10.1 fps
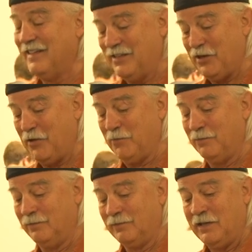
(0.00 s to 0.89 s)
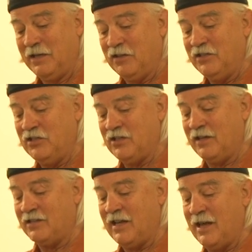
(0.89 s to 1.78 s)
So this is an
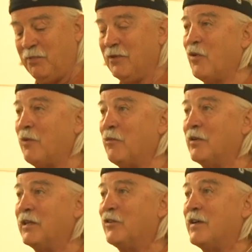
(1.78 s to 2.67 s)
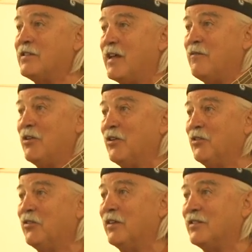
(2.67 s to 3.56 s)
example of where we're really trying to save the
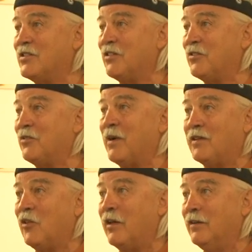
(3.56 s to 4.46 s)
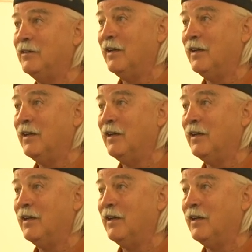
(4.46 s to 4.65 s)
earth and still do the right thing.